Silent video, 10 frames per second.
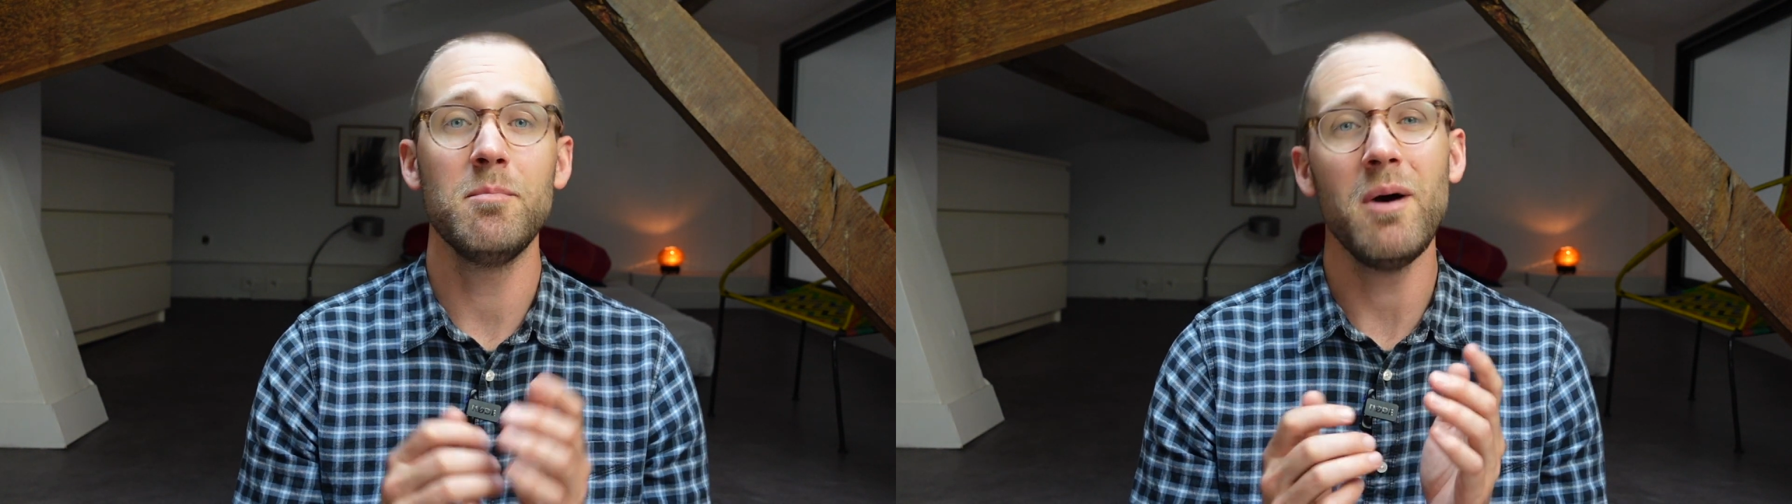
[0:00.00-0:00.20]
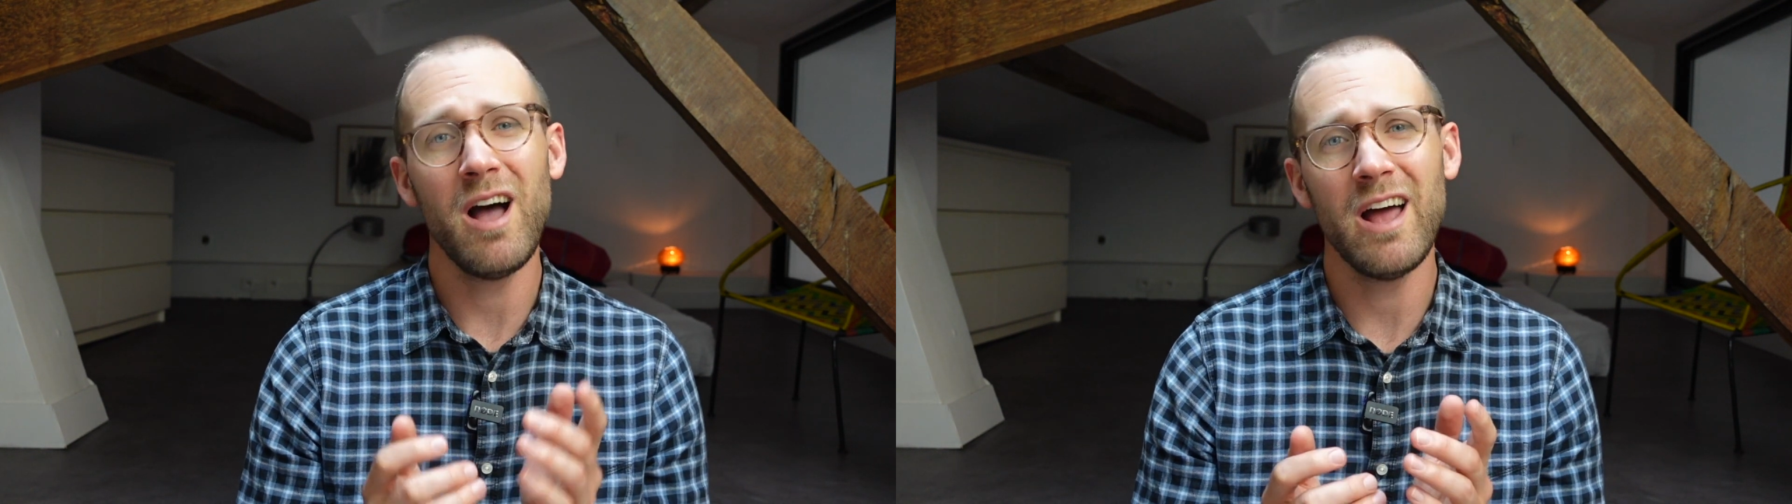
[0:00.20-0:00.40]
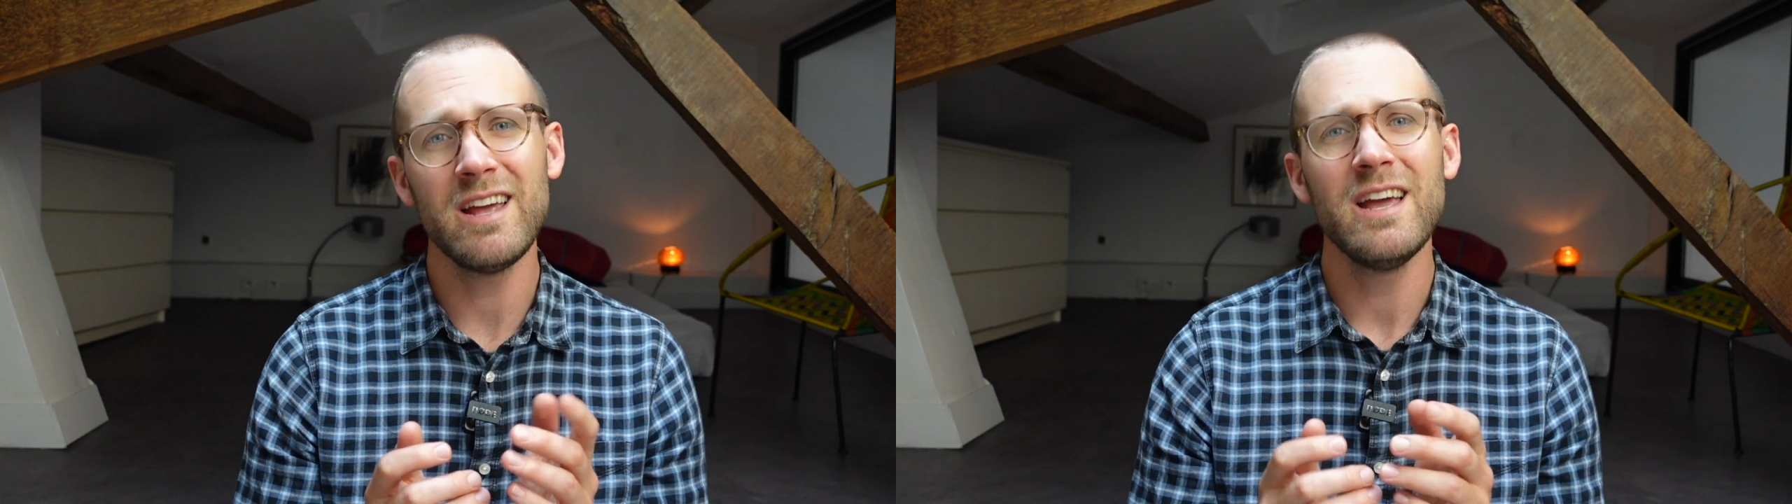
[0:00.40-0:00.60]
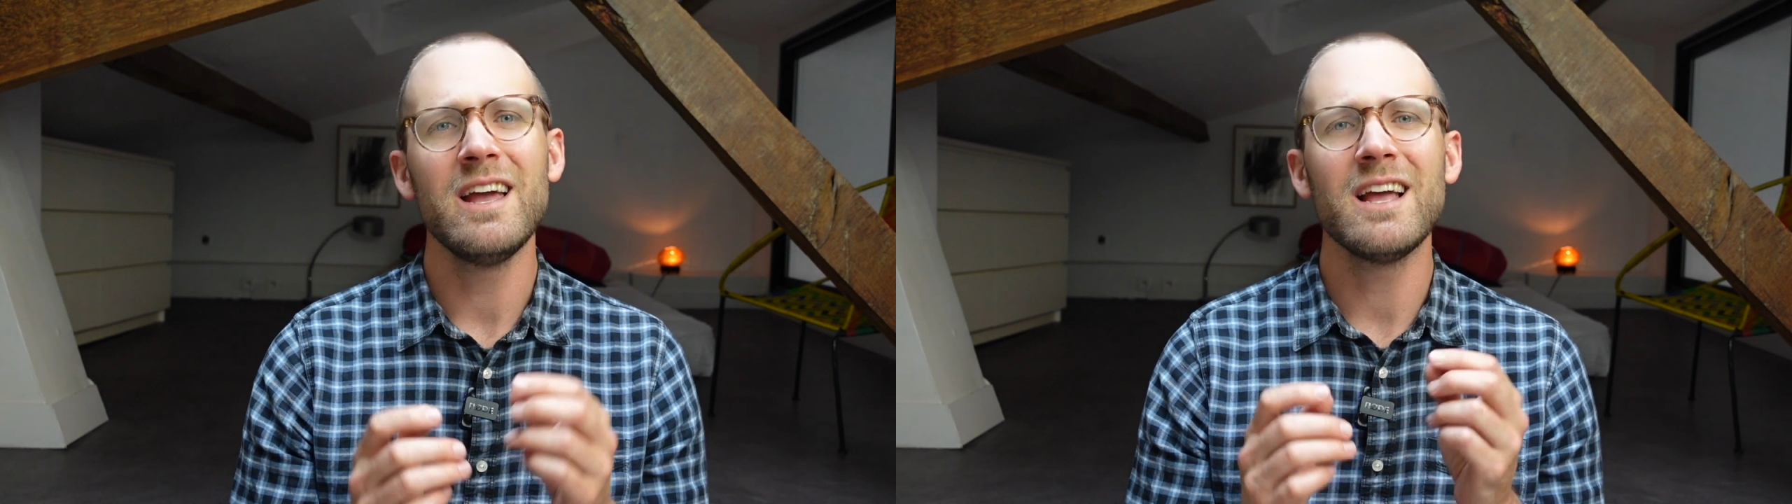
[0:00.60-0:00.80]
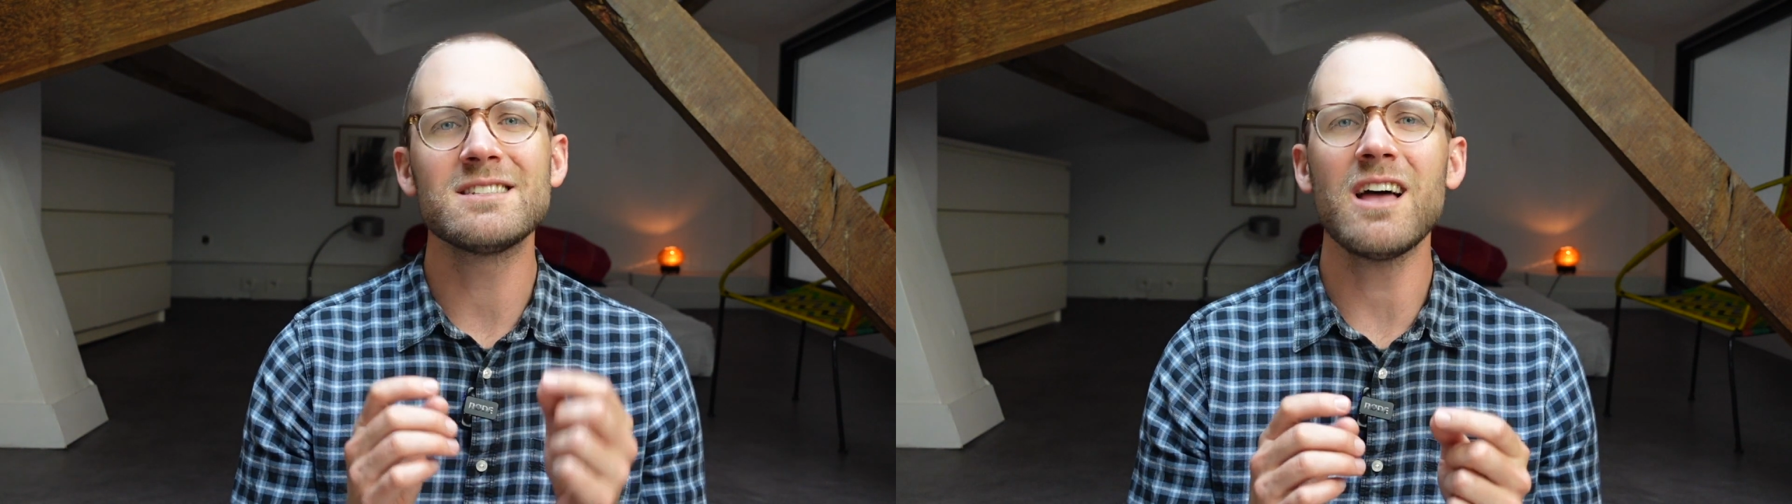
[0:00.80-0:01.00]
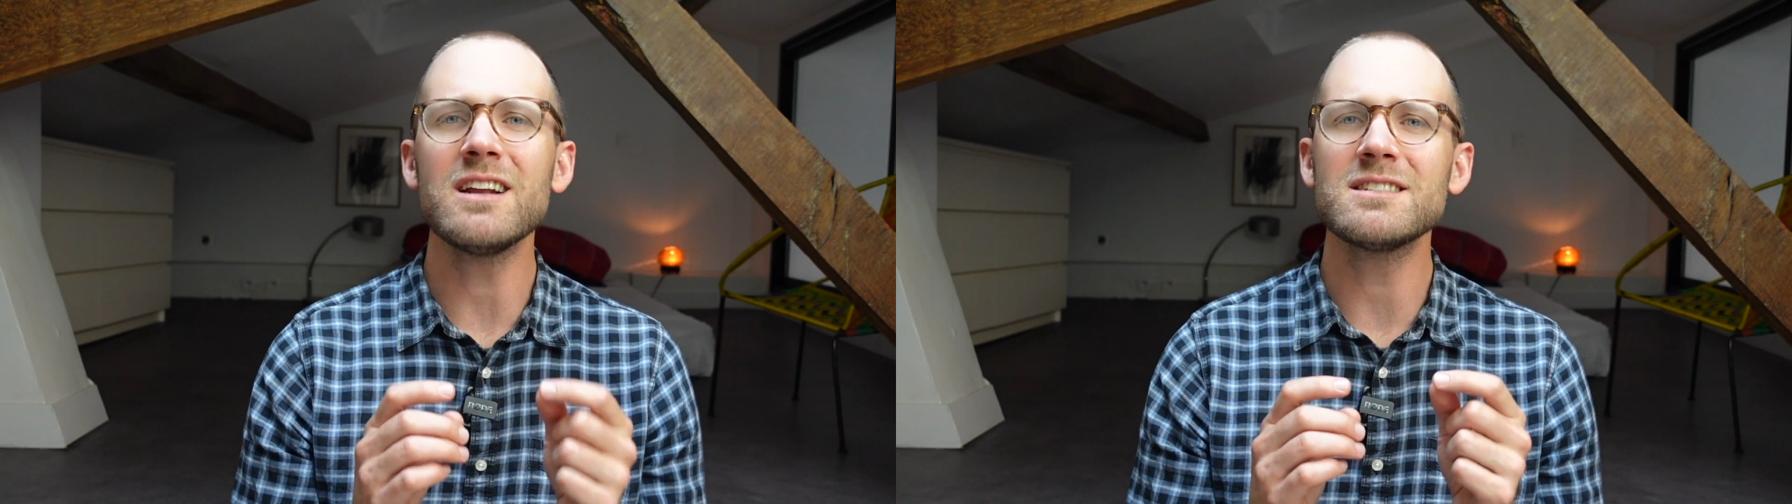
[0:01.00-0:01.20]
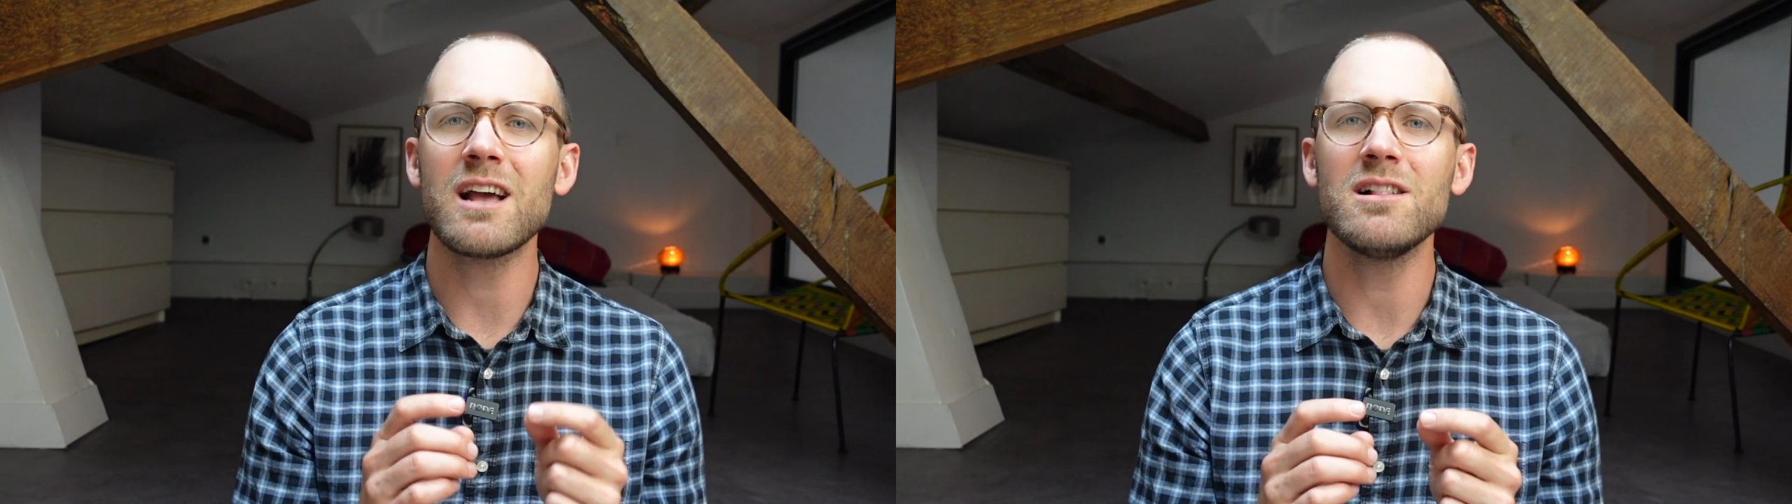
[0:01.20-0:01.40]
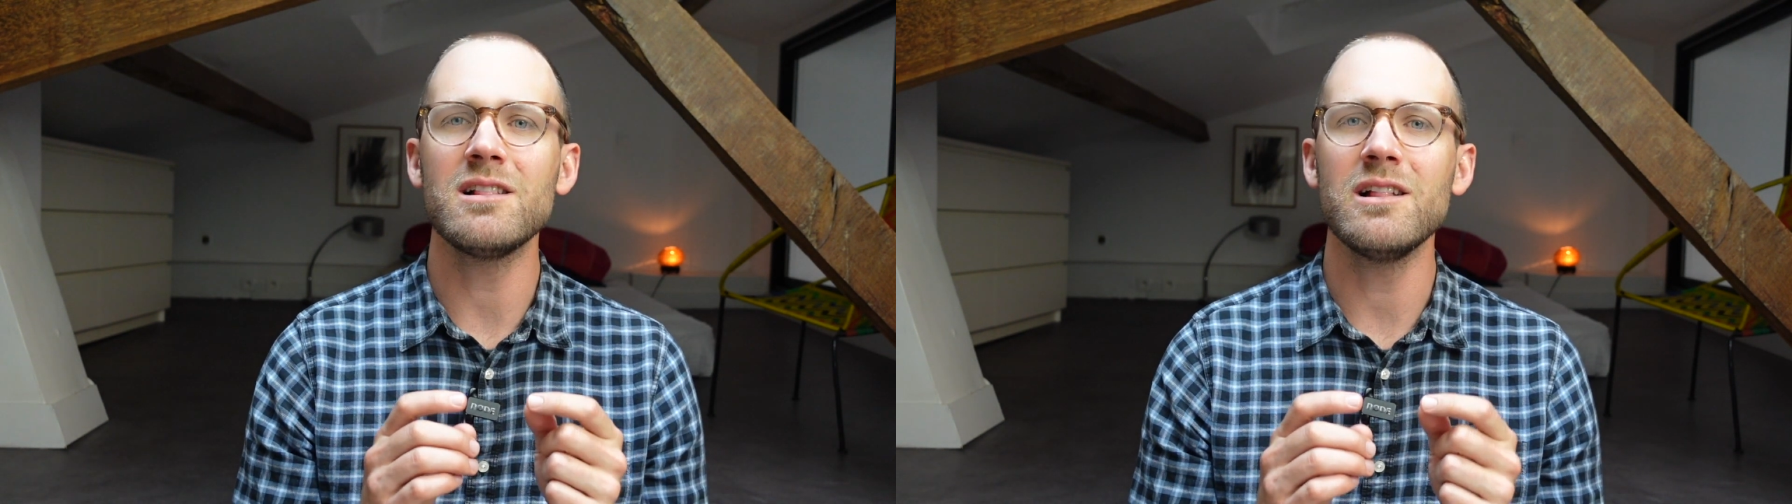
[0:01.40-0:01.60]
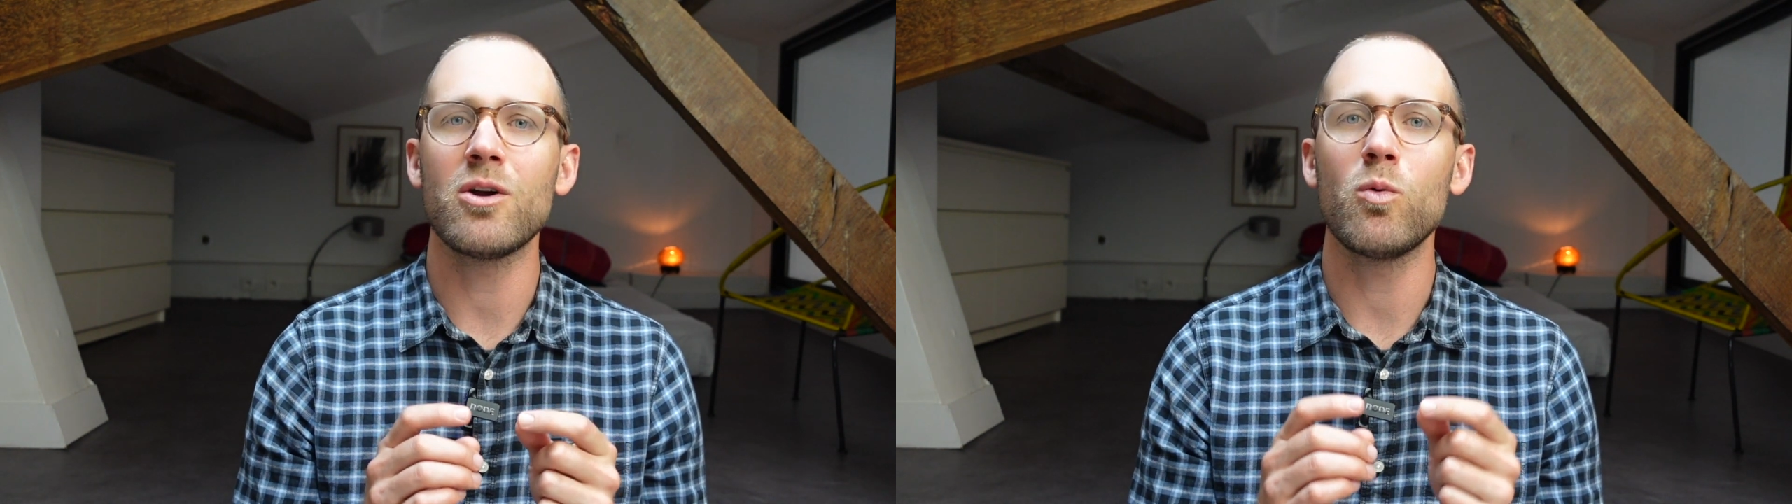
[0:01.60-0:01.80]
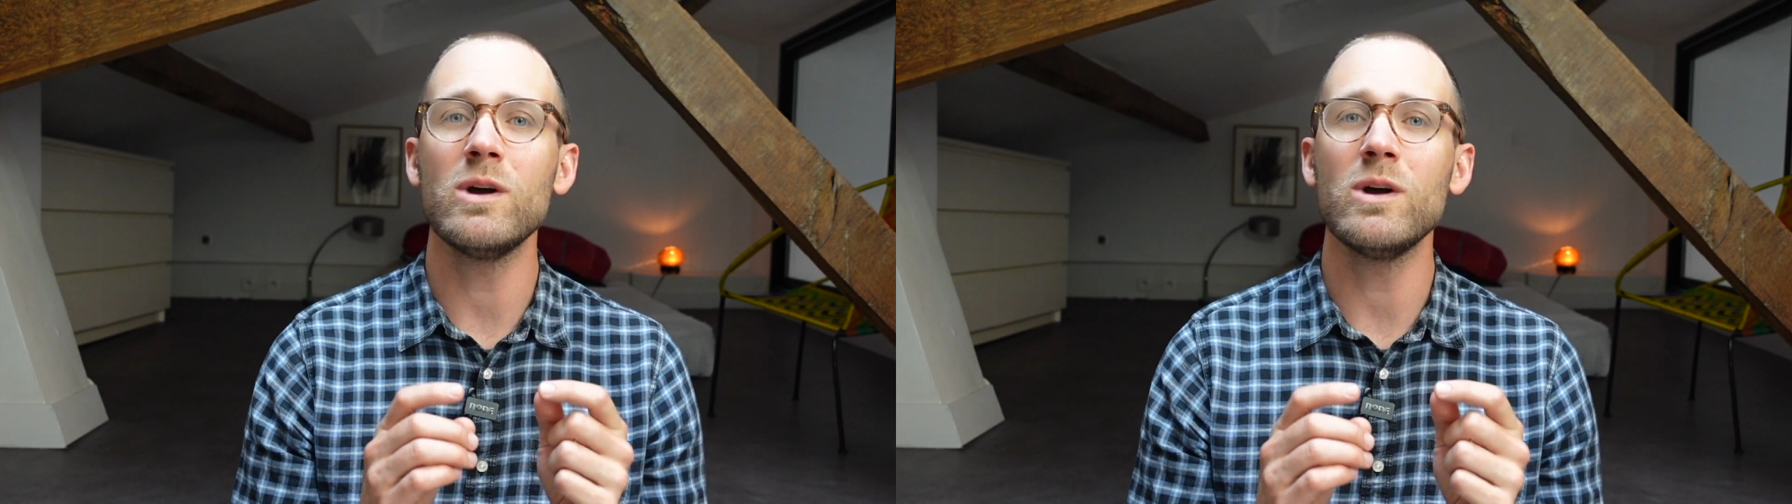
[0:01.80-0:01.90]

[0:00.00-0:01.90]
but it's not exactly clear